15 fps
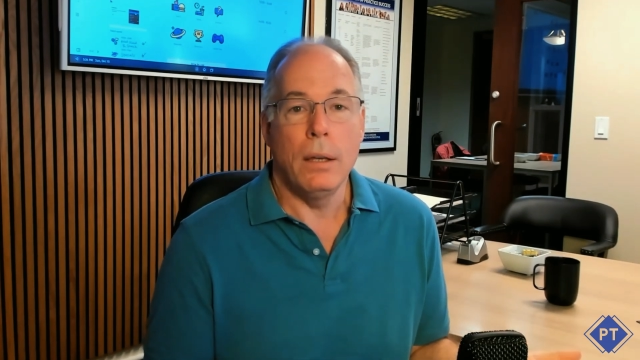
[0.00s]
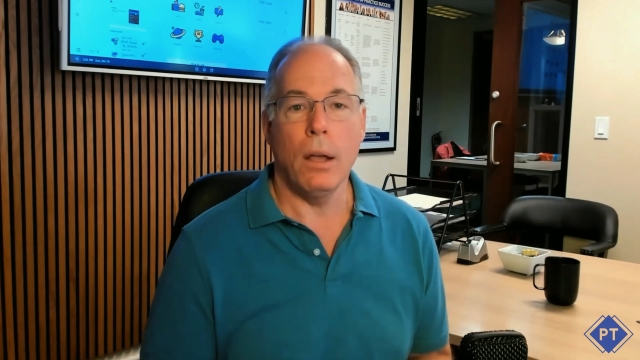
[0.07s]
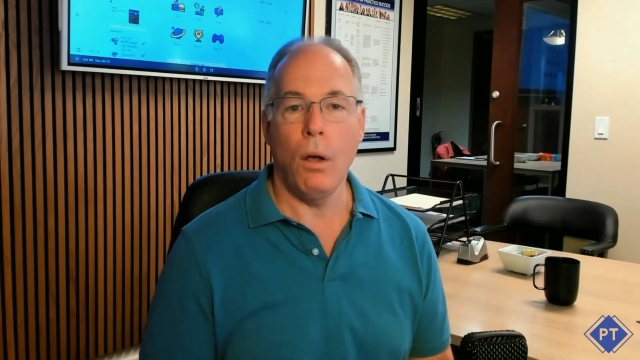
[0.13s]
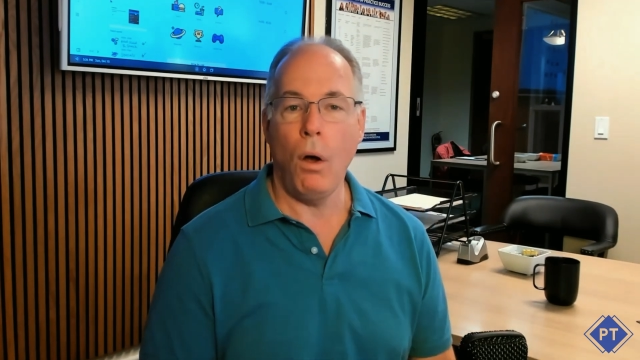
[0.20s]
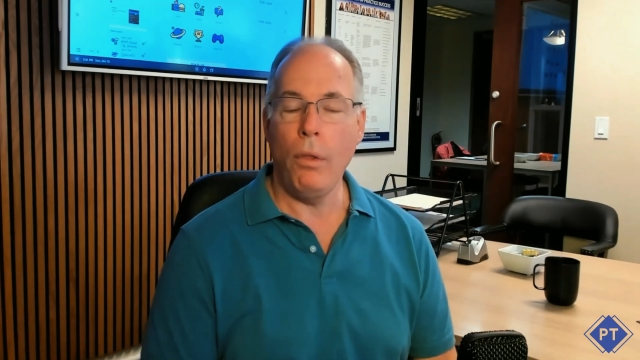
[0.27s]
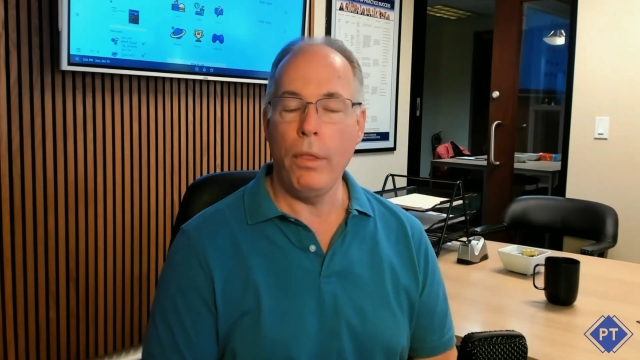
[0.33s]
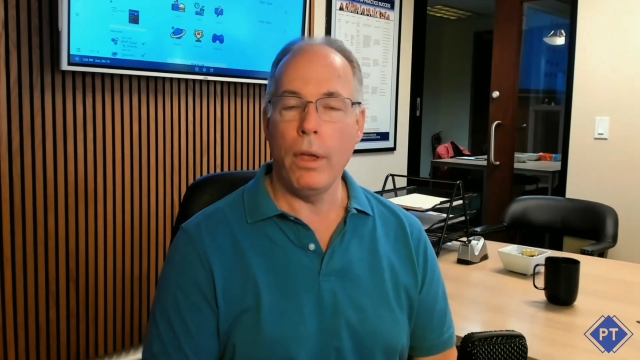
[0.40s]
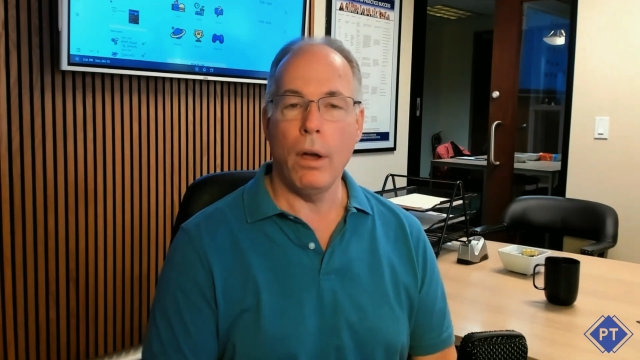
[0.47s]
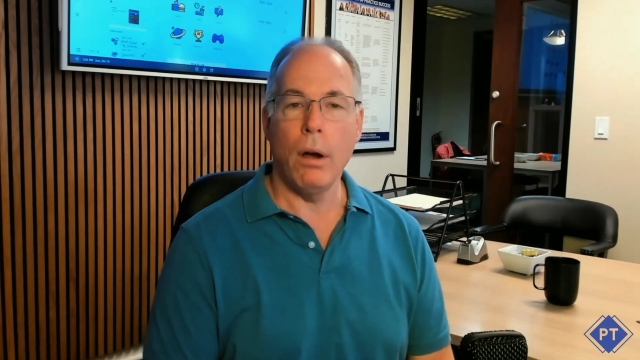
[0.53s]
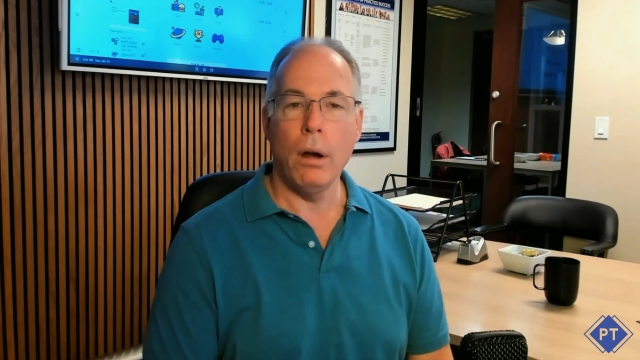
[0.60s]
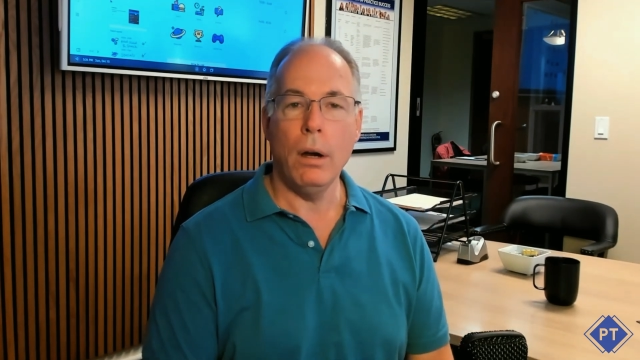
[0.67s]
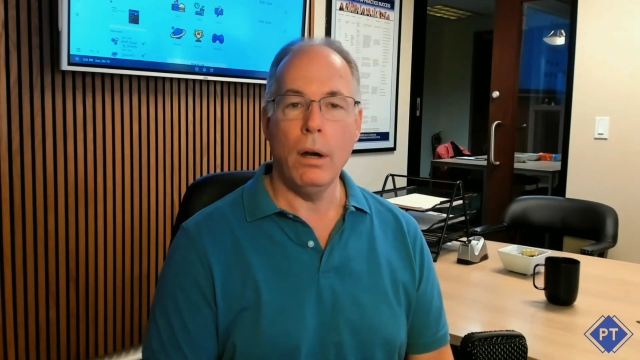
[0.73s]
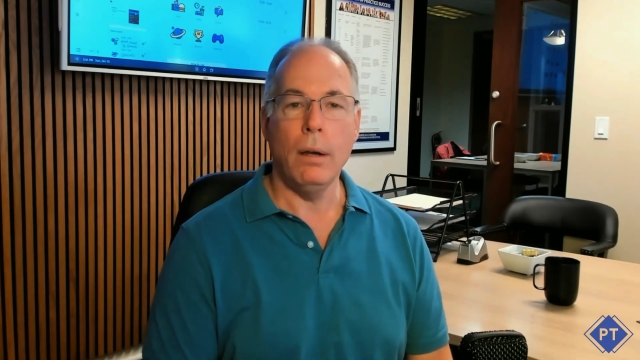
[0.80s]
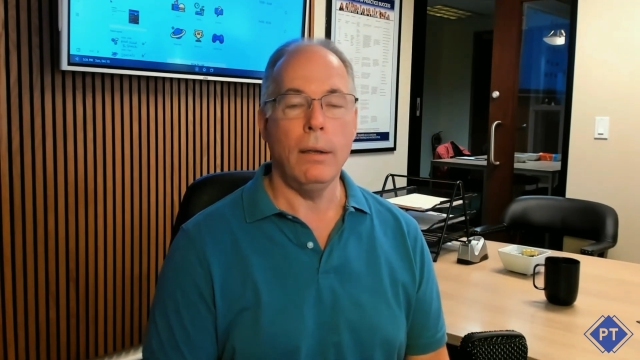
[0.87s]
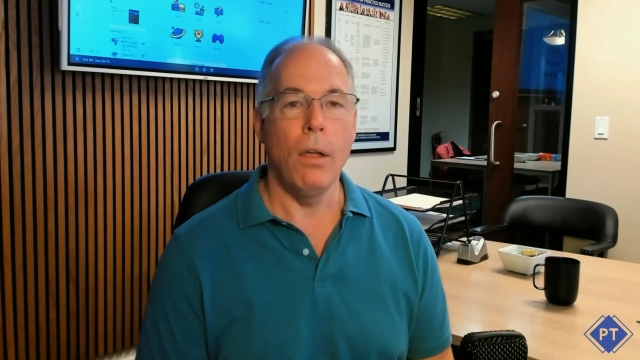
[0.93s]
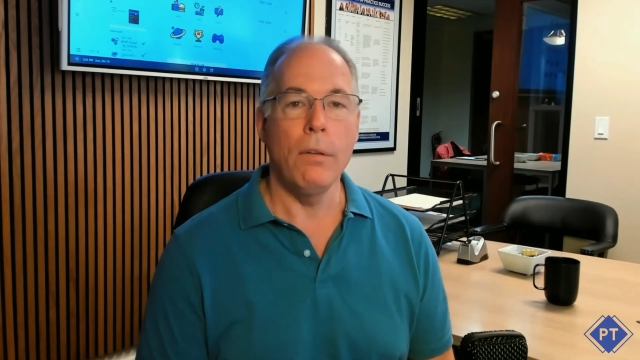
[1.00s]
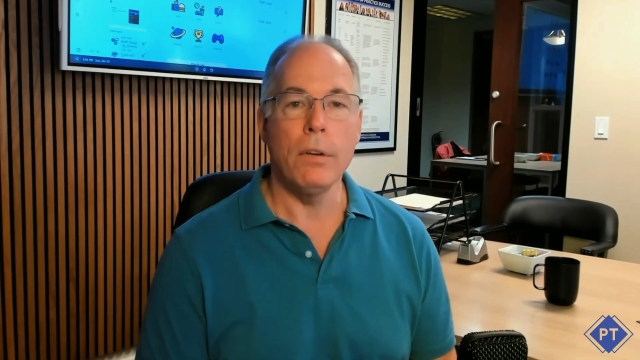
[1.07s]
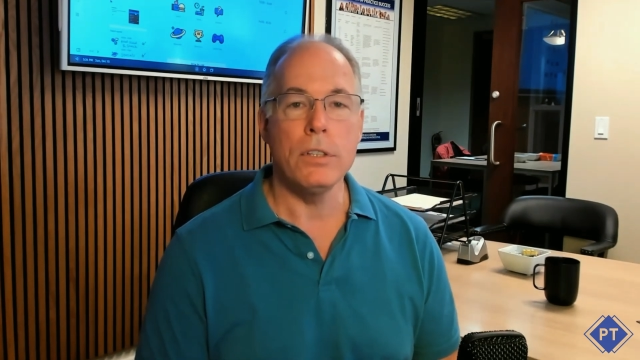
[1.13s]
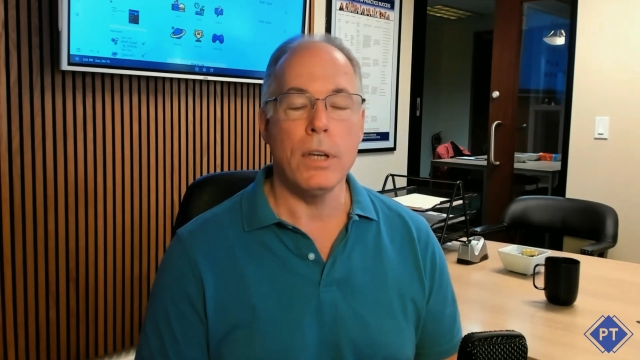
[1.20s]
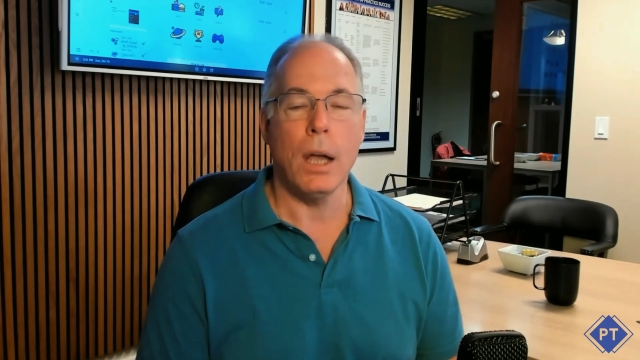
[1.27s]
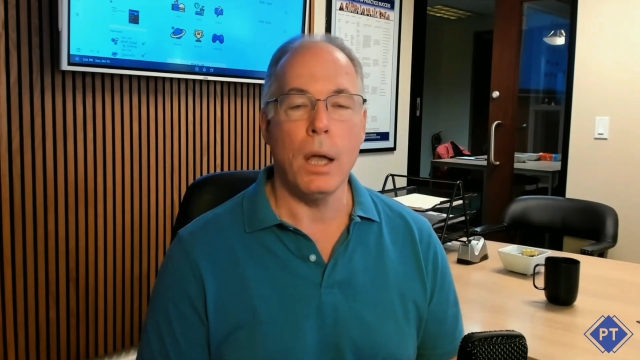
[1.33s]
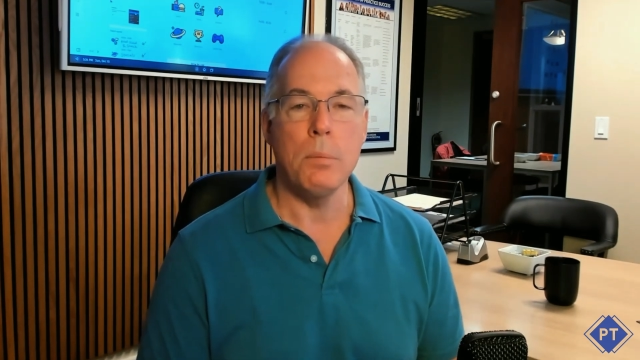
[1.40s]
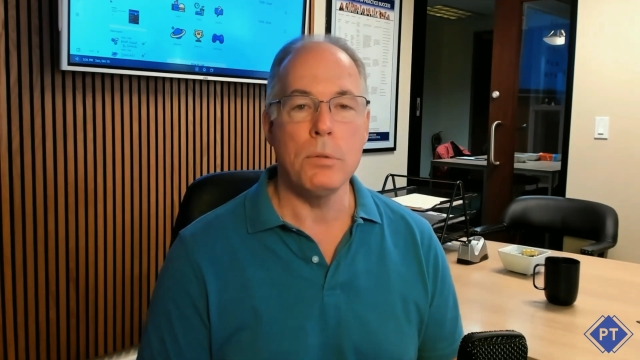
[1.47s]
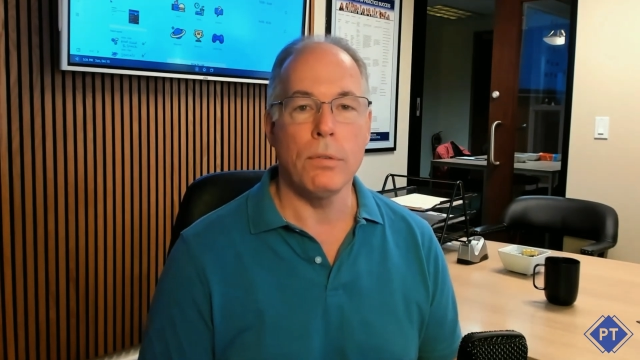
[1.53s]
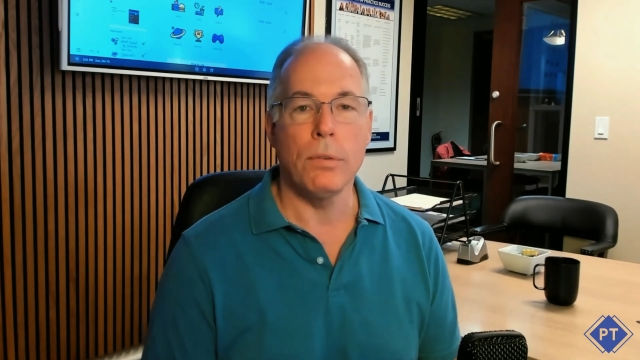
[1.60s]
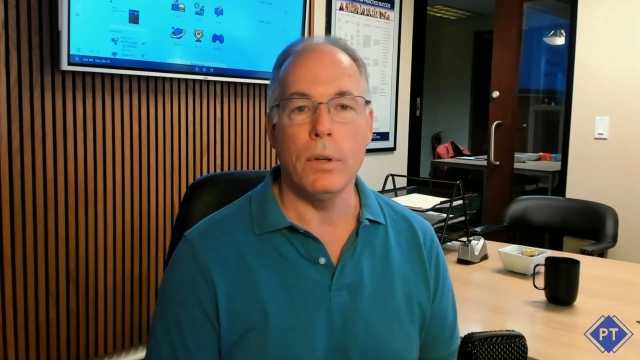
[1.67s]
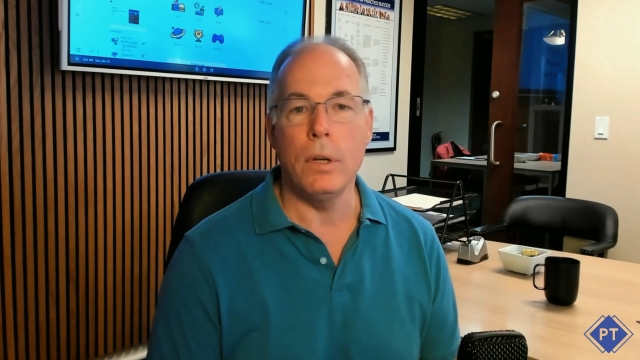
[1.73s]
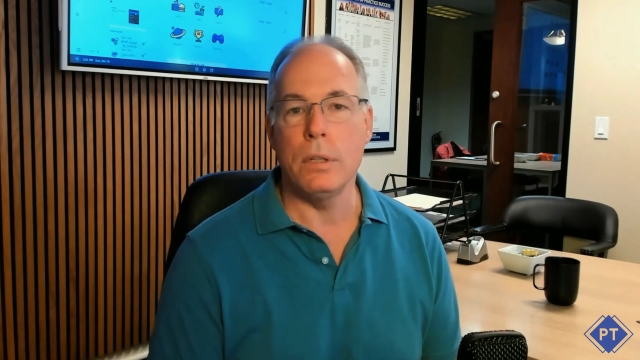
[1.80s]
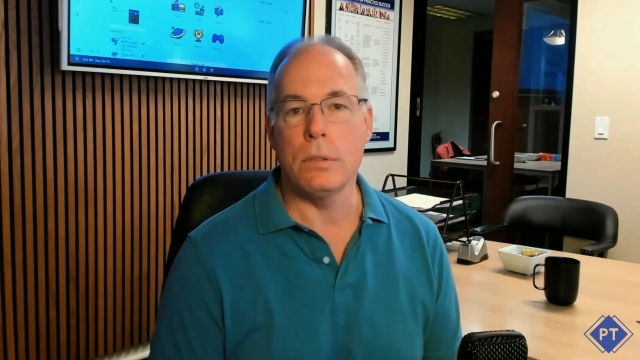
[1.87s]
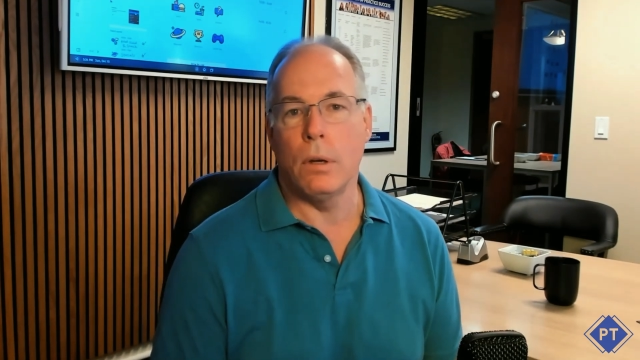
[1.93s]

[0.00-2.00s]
They go, oh, they are? All of our checkups are free.